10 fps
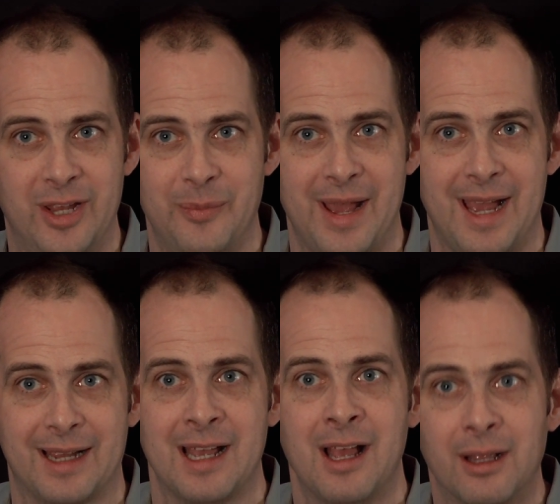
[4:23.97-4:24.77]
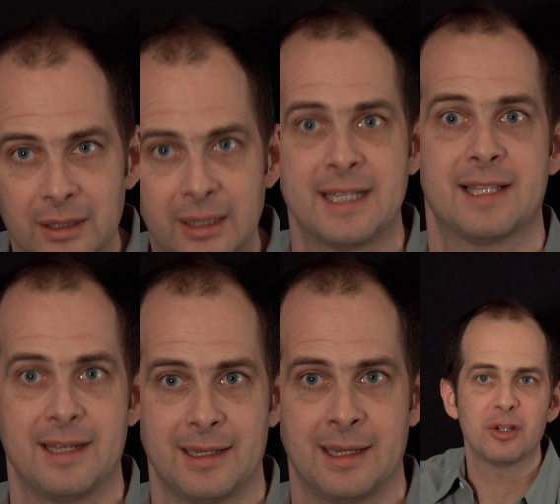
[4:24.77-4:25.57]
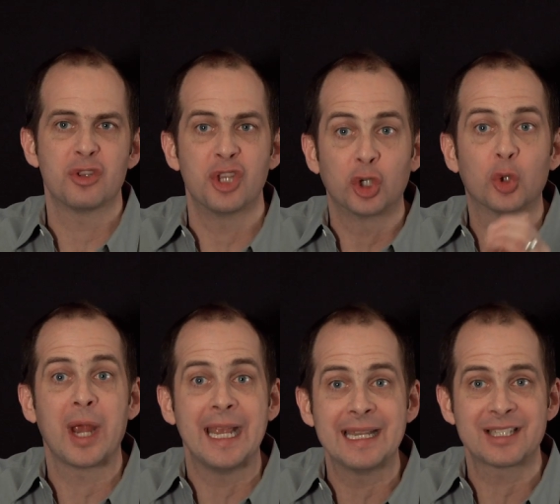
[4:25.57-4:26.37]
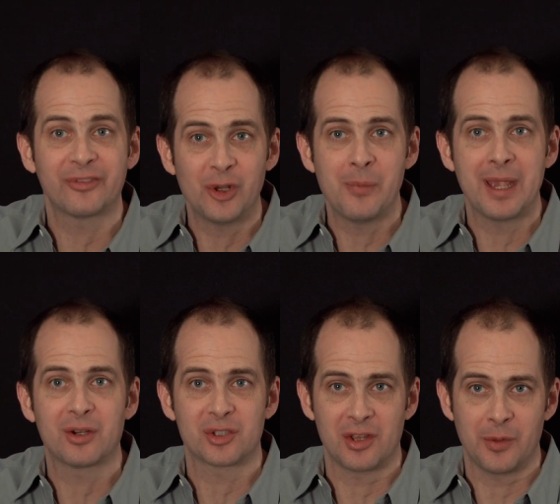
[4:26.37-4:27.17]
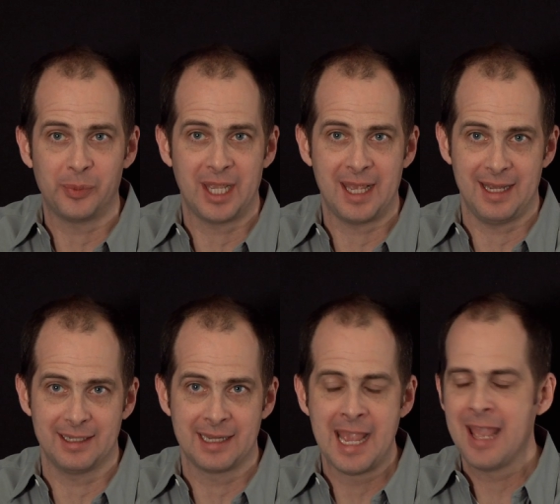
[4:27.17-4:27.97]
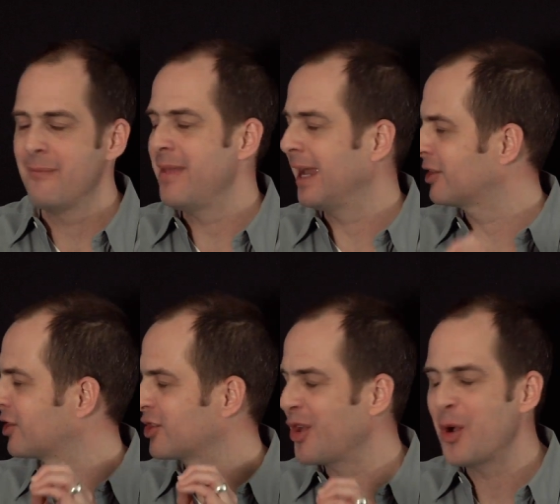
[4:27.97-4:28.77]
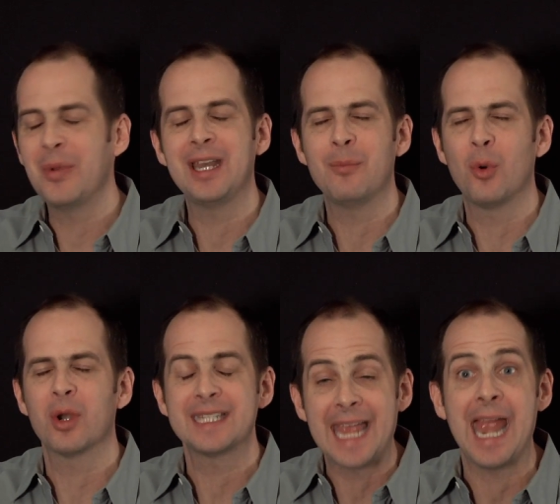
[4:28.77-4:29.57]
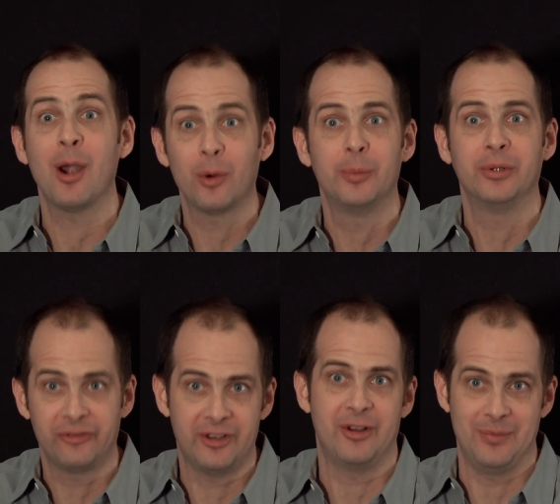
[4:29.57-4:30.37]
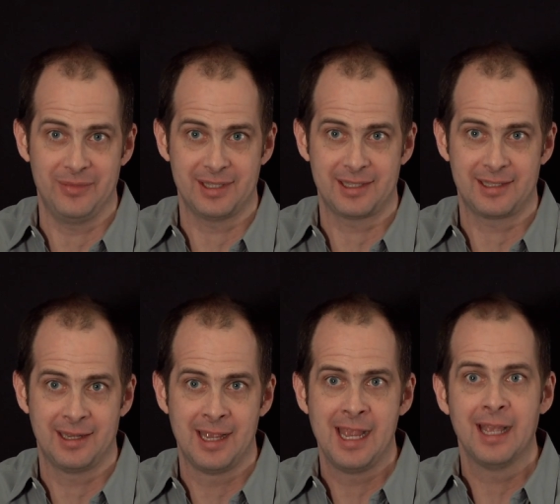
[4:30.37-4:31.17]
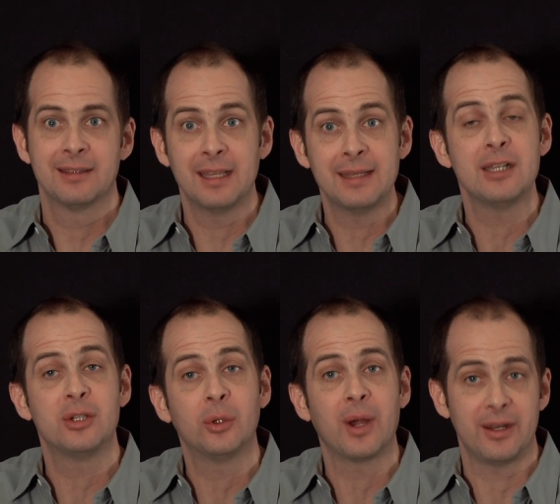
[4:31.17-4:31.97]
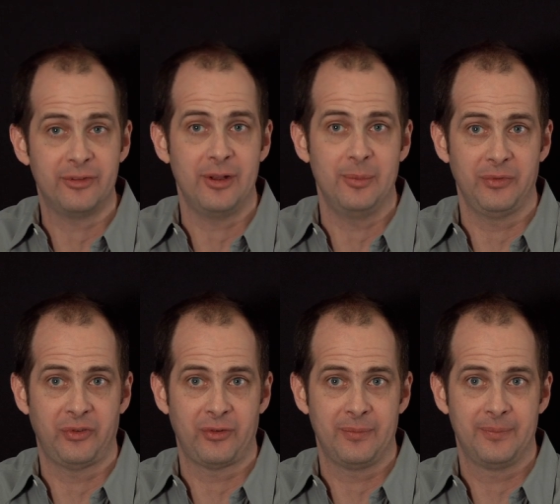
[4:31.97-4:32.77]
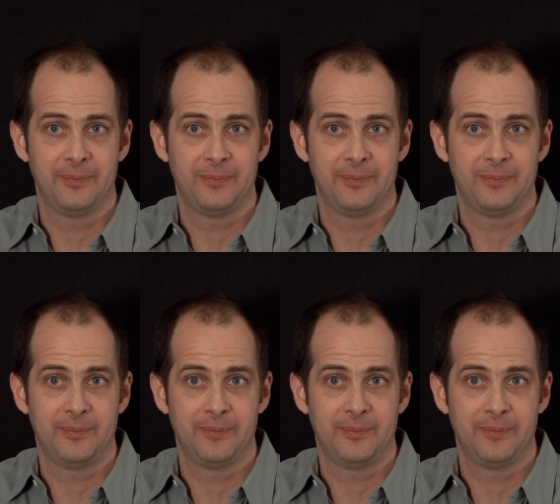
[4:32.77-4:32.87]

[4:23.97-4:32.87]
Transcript: feedback listen, the greatest filmmakers on the planet make so many more terrible films than they do great films.